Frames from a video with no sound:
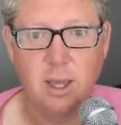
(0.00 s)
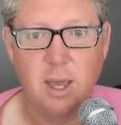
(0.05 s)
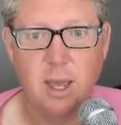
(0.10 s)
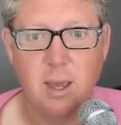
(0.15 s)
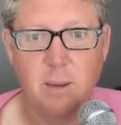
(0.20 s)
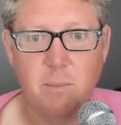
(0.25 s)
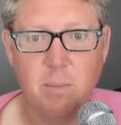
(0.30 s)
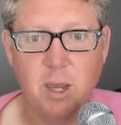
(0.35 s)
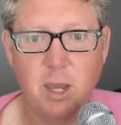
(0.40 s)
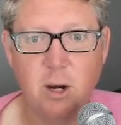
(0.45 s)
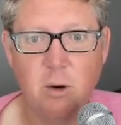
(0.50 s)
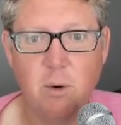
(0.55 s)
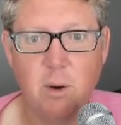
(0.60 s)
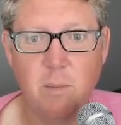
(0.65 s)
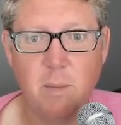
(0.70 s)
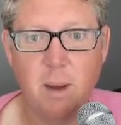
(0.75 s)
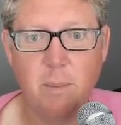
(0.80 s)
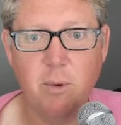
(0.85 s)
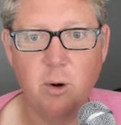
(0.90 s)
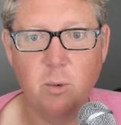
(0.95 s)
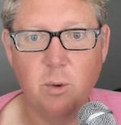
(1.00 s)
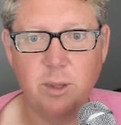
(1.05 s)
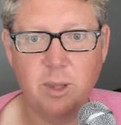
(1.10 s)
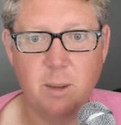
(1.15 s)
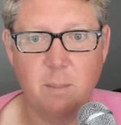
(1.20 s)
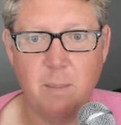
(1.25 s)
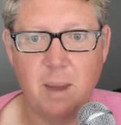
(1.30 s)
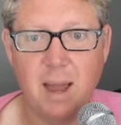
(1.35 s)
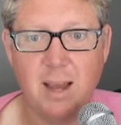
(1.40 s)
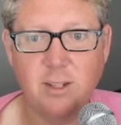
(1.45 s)
Peter remembered what the
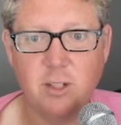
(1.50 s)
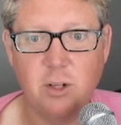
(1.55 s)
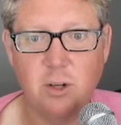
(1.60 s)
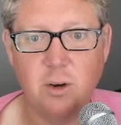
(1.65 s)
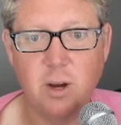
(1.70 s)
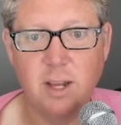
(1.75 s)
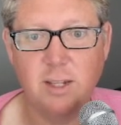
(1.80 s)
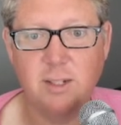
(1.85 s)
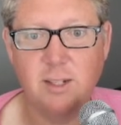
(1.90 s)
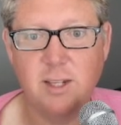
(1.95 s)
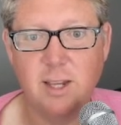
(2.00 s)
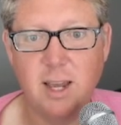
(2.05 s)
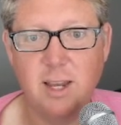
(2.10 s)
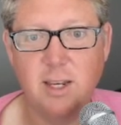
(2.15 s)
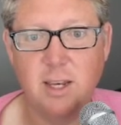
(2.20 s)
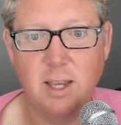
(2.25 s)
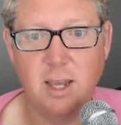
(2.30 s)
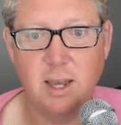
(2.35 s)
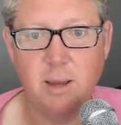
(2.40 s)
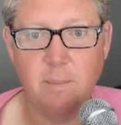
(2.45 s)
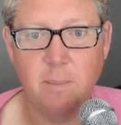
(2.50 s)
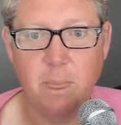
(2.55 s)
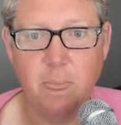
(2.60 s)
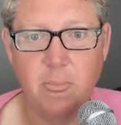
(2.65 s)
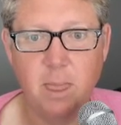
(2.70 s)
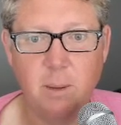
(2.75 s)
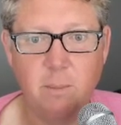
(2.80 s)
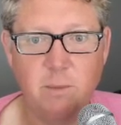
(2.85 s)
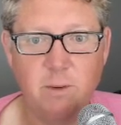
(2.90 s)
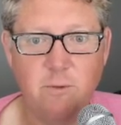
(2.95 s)
master had said to him.
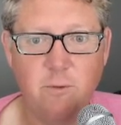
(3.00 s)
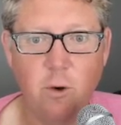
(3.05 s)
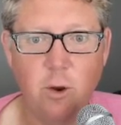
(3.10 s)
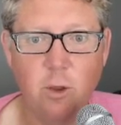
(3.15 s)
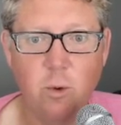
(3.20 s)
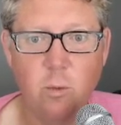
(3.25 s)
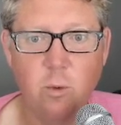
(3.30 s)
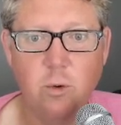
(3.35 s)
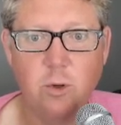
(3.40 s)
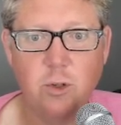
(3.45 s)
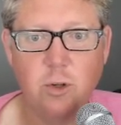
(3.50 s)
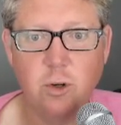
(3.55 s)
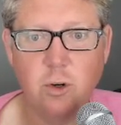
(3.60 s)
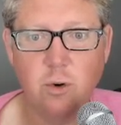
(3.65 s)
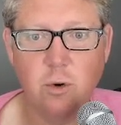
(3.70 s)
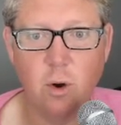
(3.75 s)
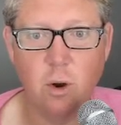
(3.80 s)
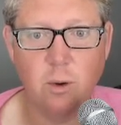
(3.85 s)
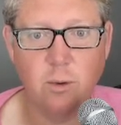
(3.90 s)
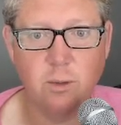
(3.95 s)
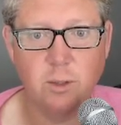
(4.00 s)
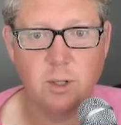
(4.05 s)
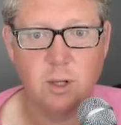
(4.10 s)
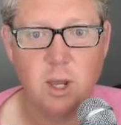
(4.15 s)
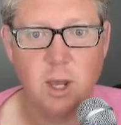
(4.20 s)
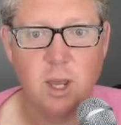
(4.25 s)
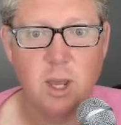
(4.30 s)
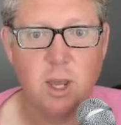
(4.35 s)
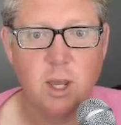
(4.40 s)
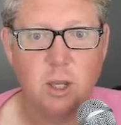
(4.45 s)
"Before the rooster crows,
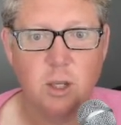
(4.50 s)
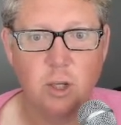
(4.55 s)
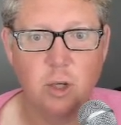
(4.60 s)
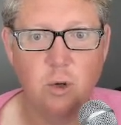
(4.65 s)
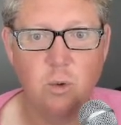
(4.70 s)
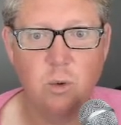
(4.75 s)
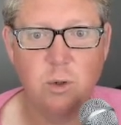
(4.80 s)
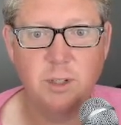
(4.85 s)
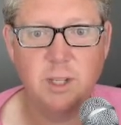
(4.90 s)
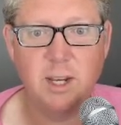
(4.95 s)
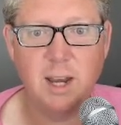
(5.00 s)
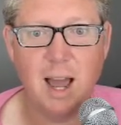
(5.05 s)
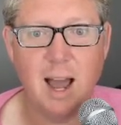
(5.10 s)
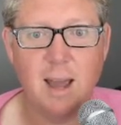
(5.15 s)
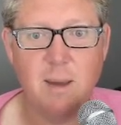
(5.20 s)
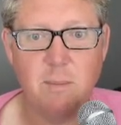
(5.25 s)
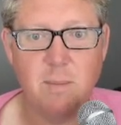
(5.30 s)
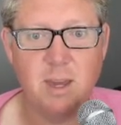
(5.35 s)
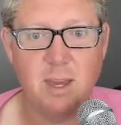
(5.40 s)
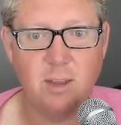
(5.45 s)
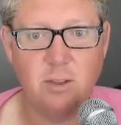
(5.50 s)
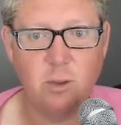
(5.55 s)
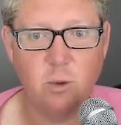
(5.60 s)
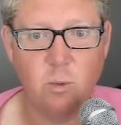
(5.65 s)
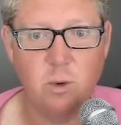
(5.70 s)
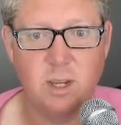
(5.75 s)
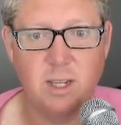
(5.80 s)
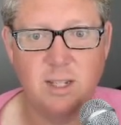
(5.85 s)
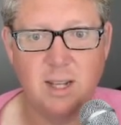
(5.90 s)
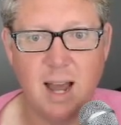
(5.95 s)
you will deny me
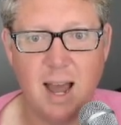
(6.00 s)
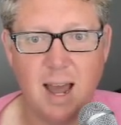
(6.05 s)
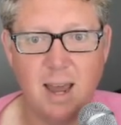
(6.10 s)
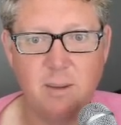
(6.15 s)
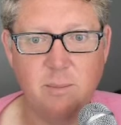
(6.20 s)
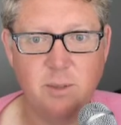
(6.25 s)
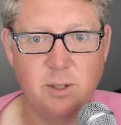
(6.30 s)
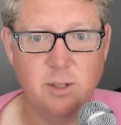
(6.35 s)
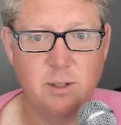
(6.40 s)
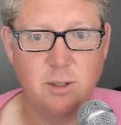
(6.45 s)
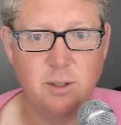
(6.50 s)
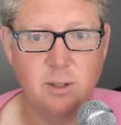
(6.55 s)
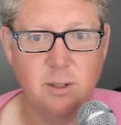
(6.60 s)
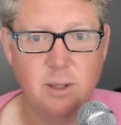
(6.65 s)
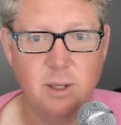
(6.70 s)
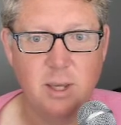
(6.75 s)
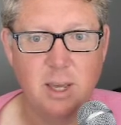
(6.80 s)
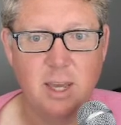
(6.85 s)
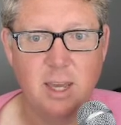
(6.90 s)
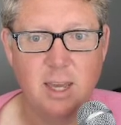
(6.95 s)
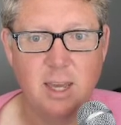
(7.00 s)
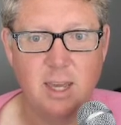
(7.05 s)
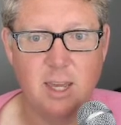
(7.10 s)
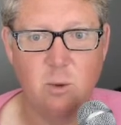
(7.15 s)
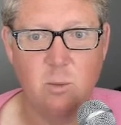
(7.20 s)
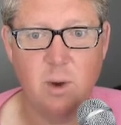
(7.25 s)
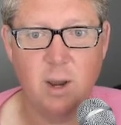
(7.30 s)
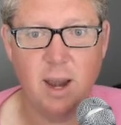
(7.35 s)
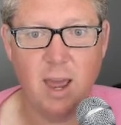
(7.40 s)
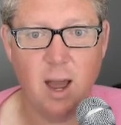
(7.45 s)
3 times." He
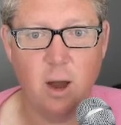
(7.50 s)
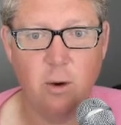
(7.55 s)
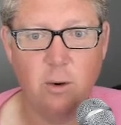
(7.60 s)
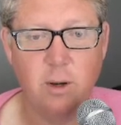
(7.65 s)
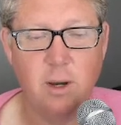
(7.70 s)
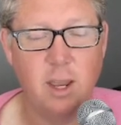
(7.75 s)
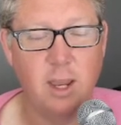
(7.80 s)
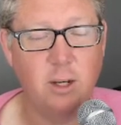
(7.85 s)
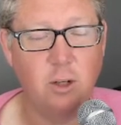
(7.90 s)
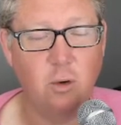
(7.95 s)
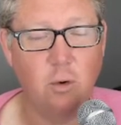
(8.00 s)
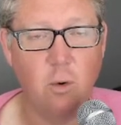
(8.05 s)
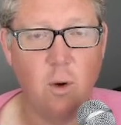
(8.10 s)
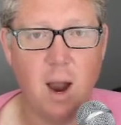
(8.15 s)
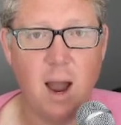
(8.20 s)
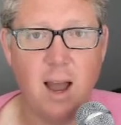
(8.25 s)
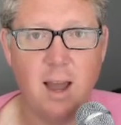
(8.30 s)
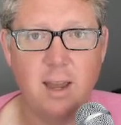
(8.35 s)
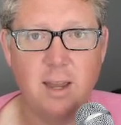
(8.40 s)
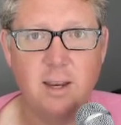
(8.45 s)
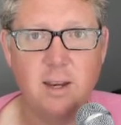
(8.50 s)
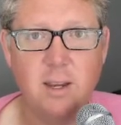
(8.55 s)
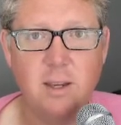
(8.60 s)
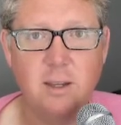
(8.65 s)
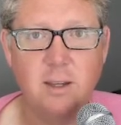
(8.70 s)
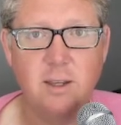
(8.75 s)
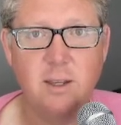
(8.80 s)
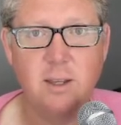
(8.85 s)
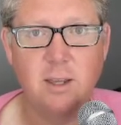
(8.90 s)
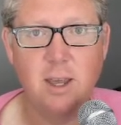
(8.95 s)
went out and cried
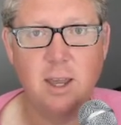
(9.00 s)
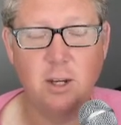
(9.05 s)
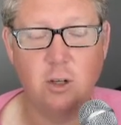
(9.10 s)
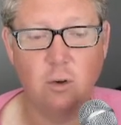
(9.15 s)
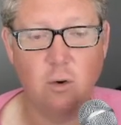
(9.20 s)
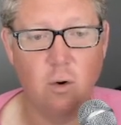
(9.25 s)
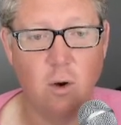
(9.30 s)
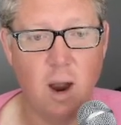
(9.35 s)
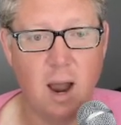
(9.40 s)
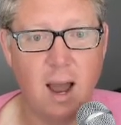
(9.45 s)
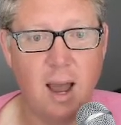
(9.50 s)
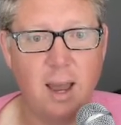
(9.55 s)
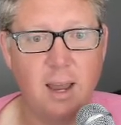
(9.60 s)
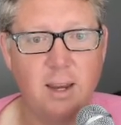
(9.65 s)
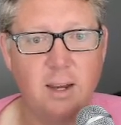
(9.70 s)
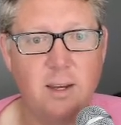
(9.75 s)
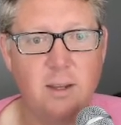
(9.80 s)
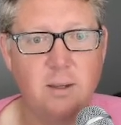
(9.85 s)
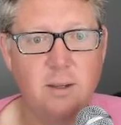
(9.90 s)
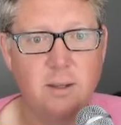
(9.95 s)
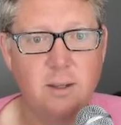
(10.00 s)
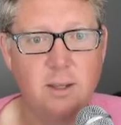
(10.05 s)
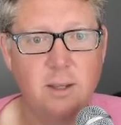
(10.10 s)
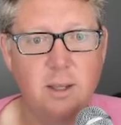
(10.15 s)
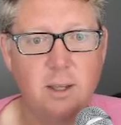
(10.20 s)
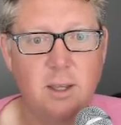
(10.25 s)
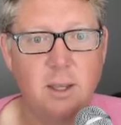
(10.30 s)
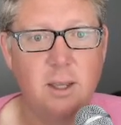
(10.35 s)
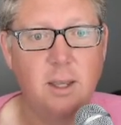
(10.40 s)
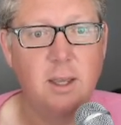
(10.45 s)
and cried
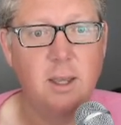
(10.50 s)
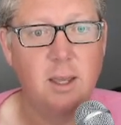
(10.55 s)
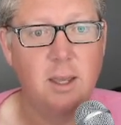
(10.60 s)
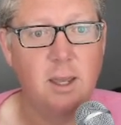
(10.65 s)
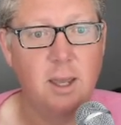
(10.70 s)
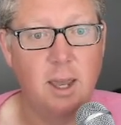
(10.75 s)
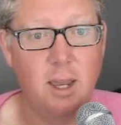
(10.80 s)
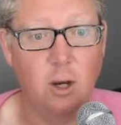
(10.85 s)
and